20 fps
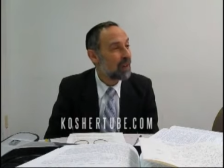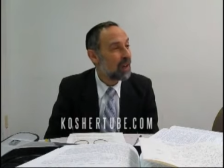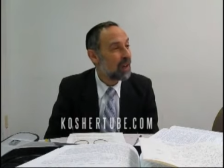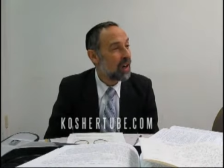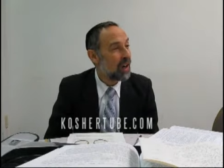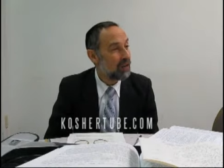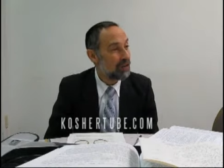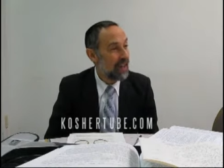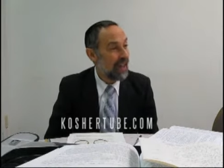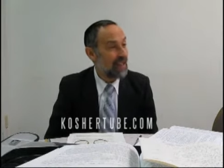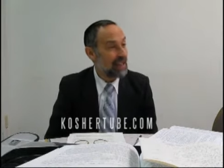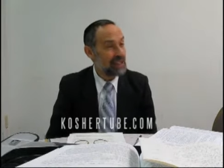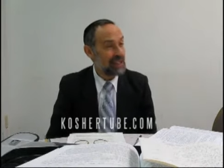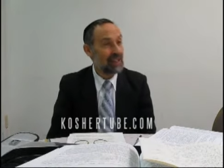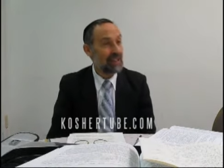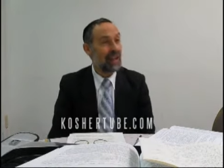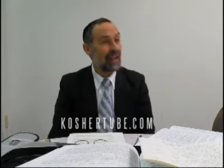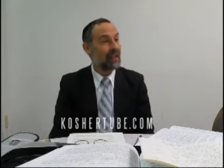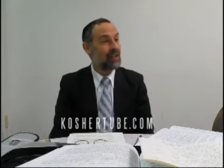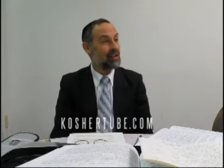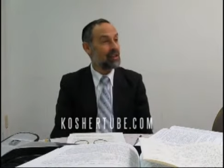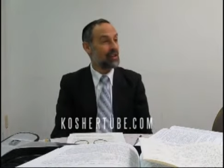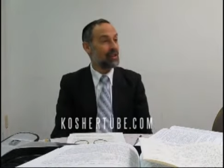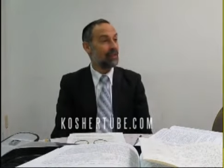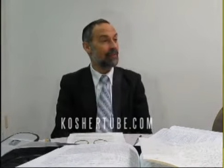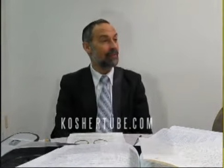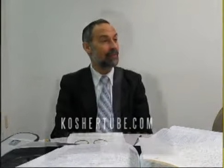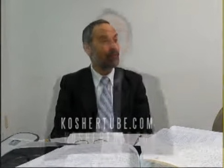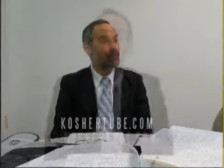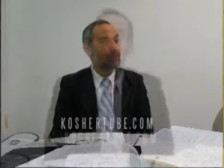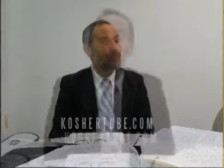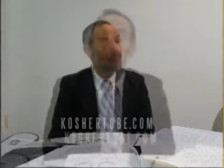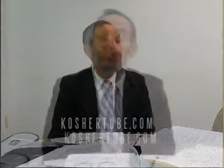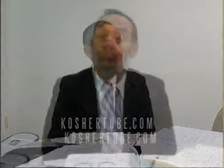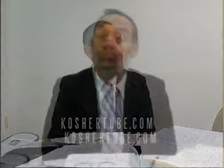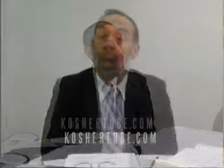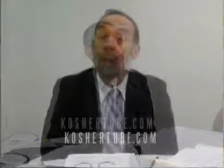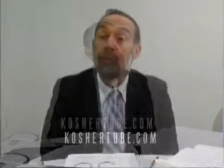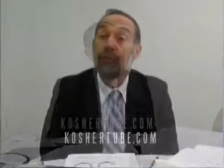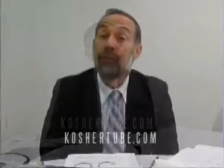of castigation.
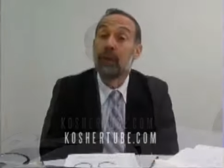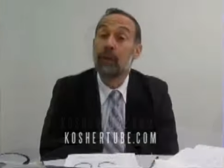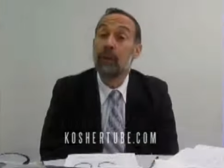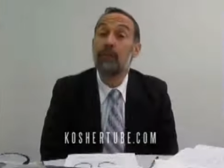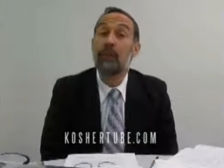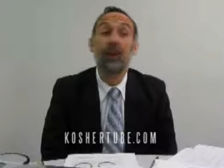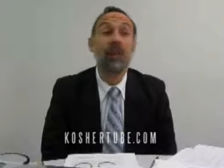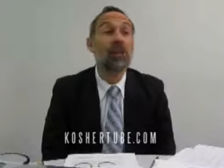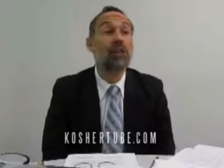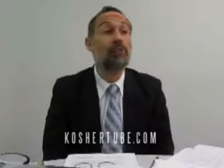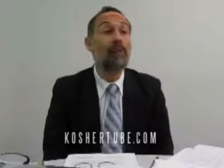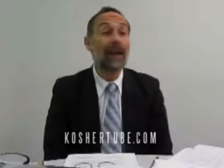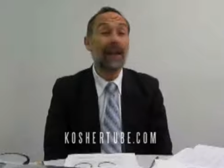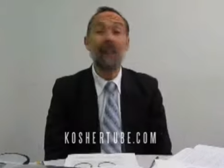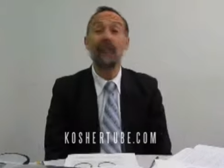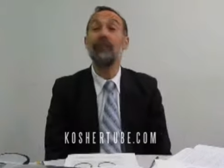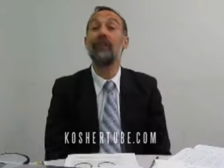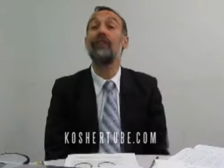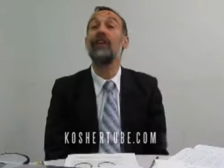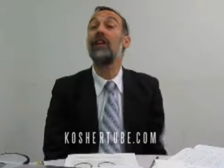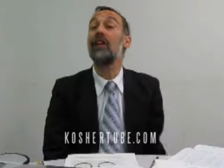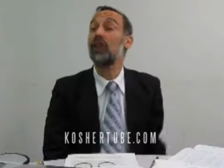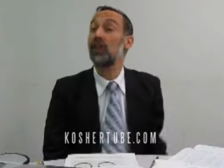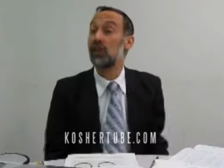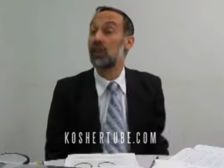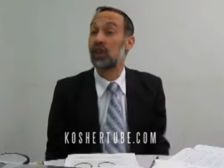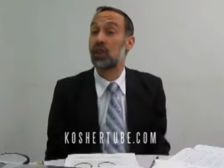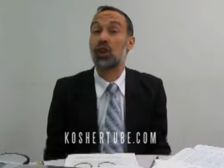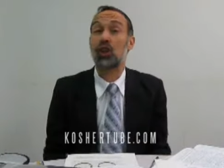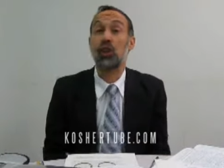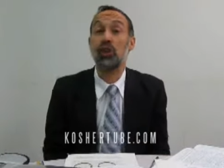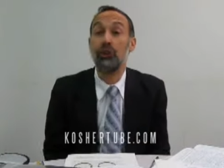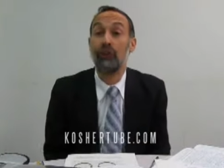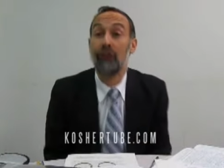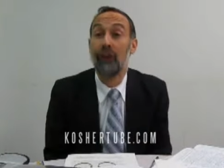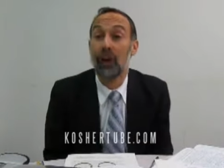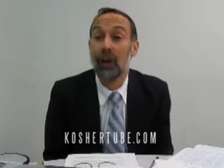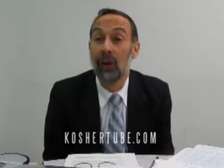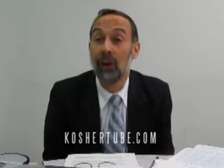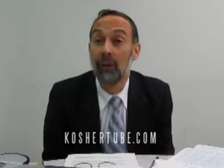From a perspective of Hilchas
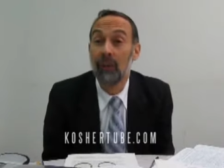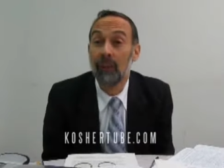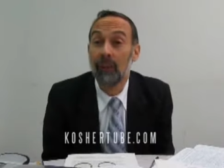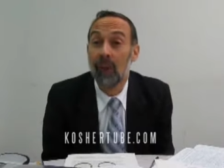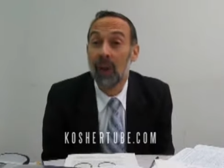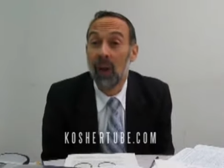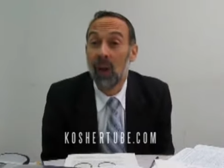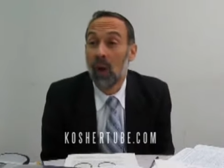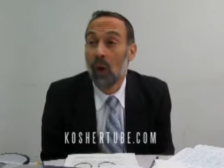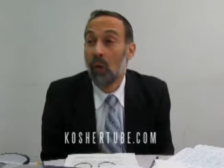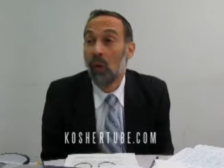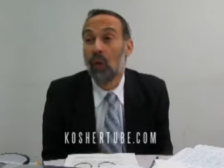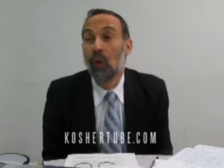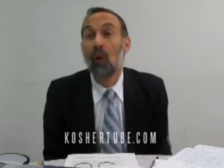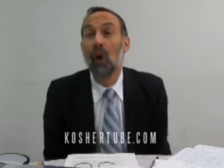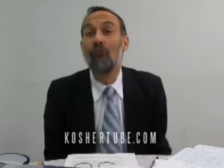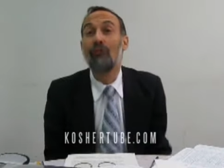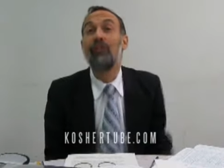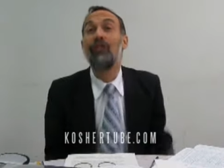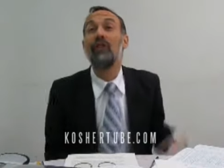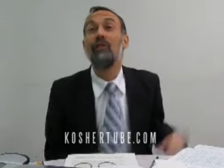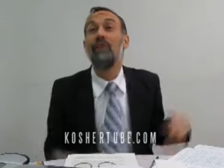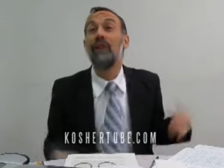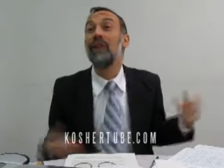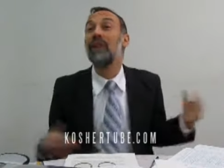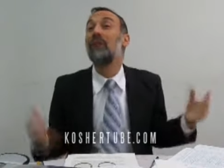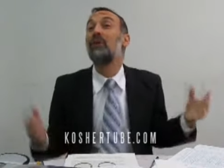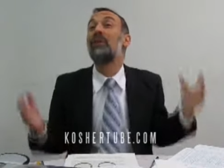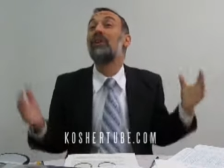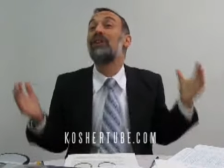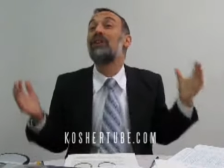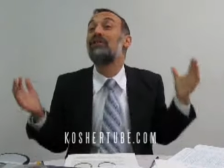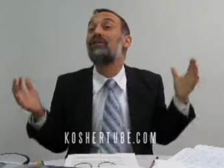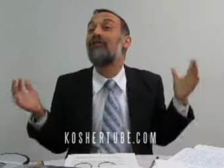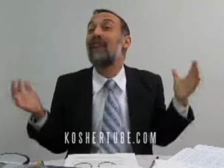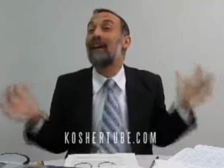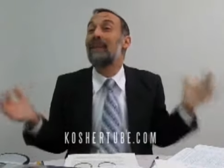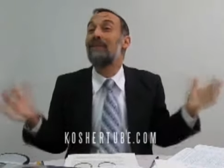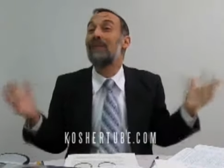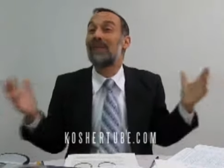Tshuva, we're all familiar with the
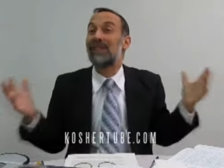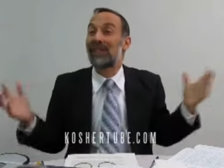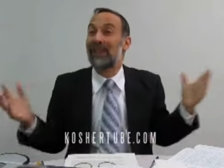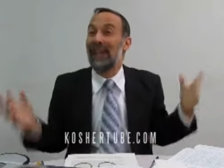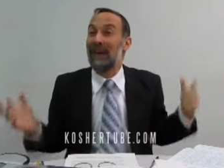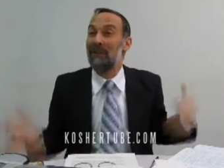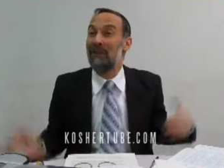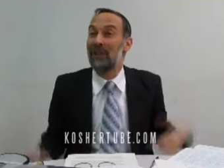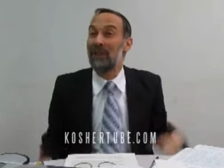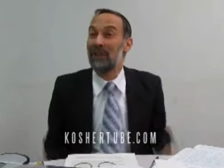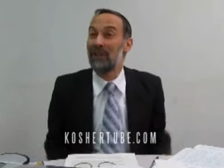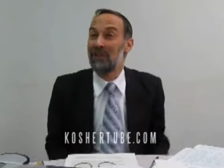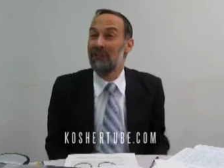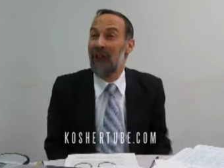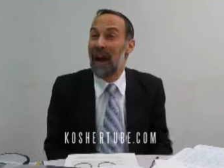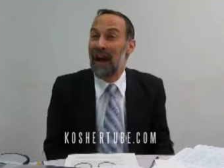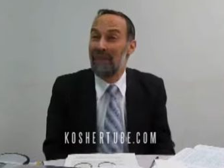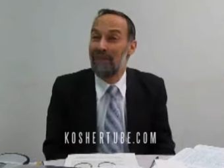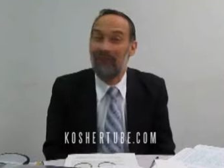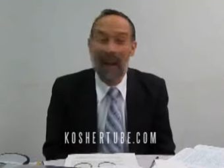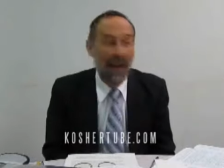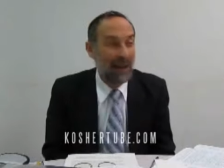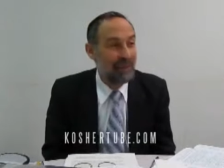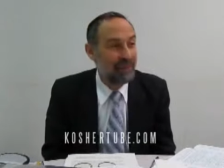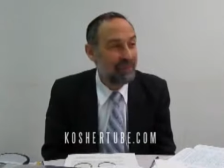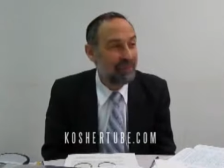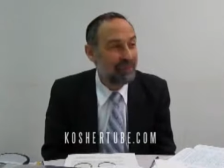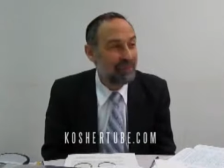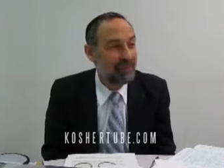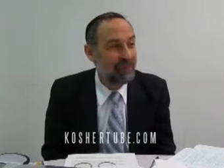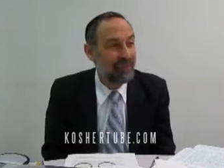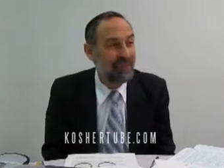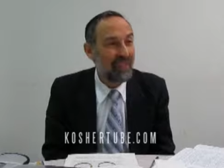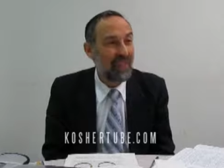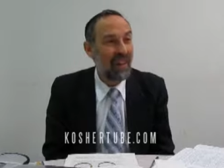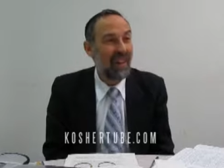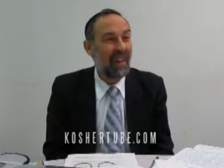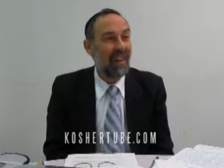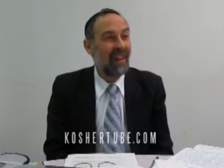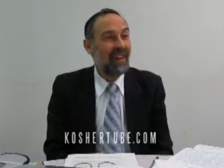famous statement of the Rambam
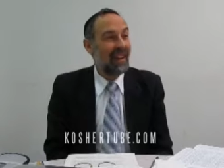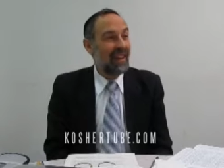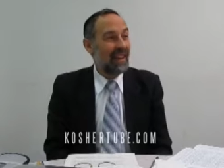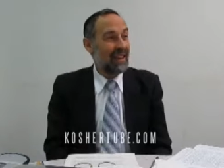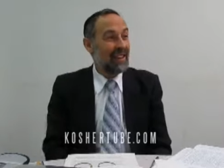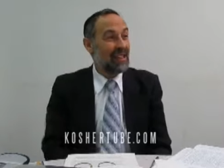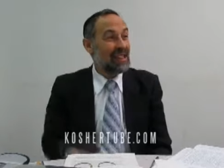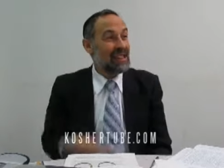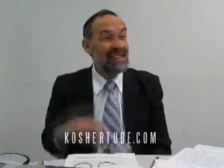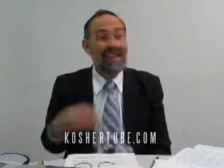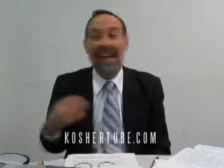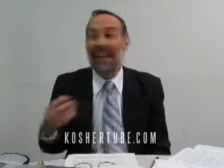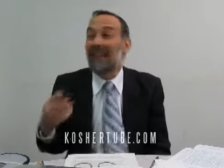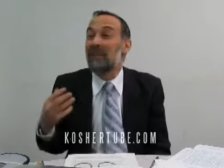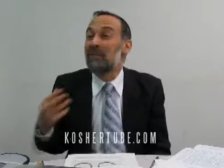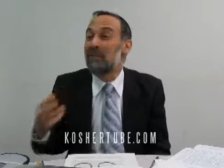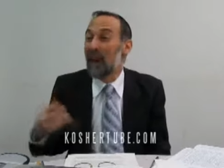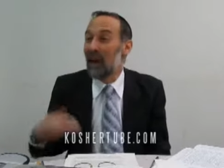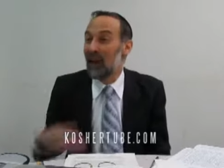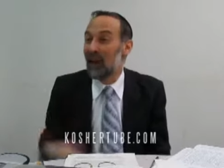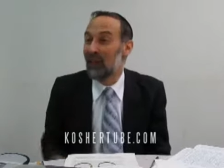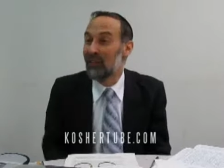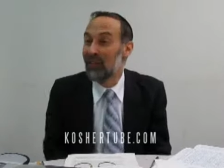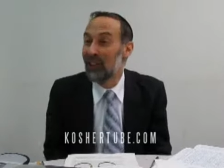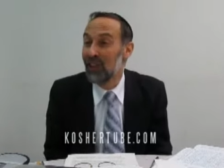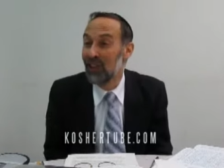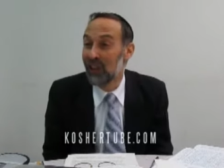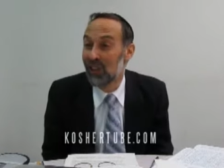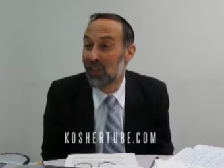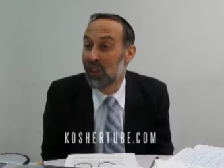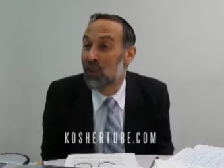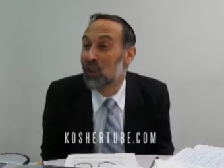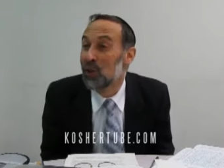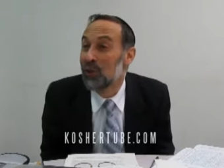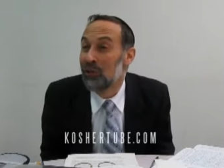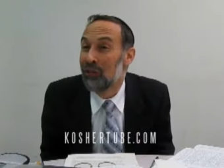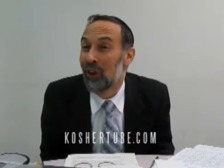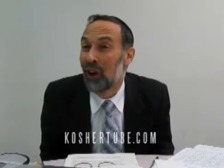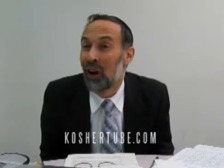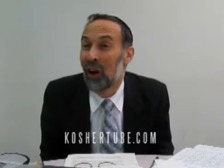in the second parak of Hilchas
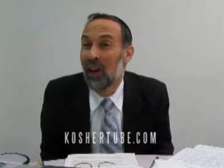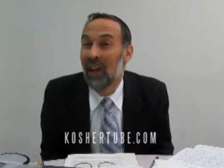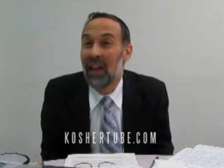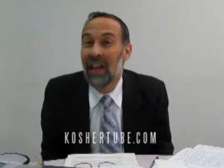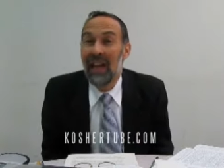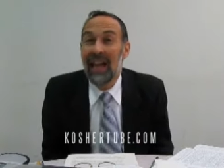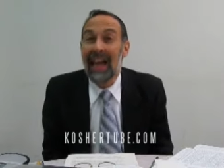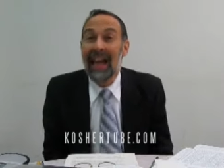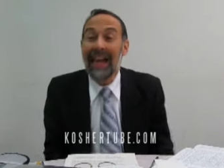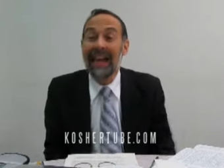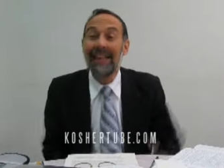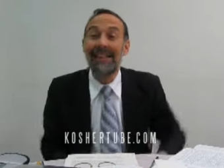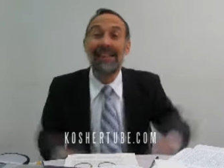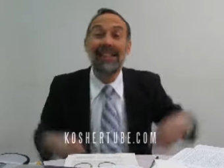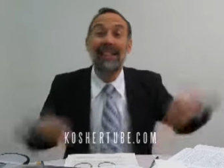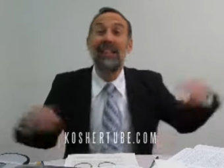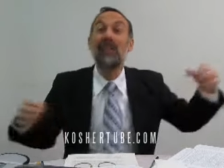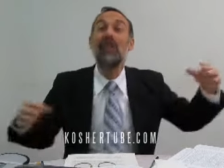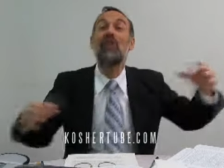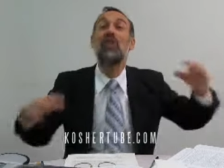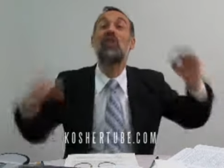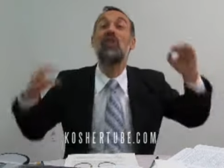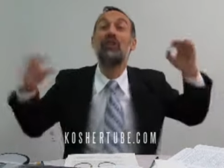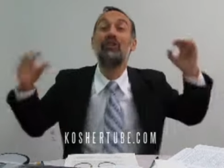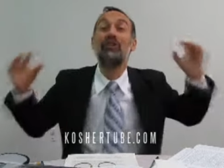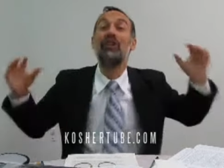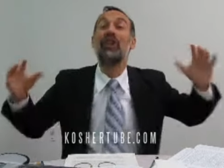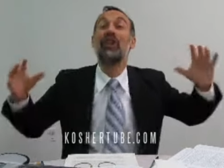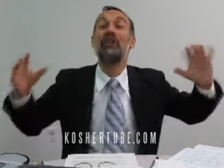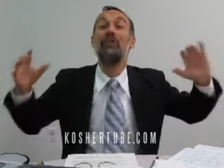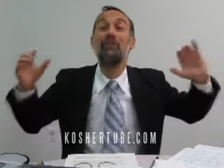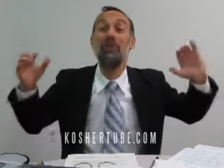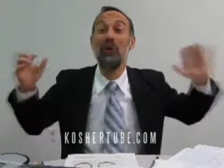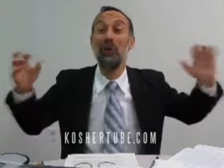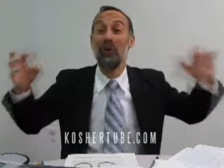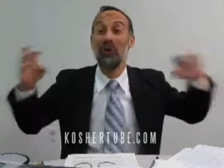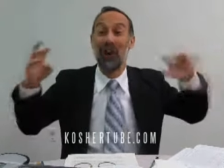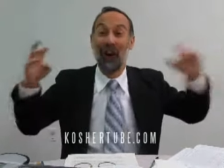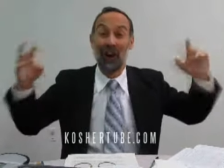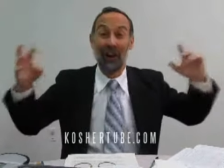Tshuva, Ezi Tshuva
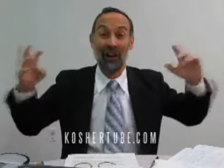Gemura.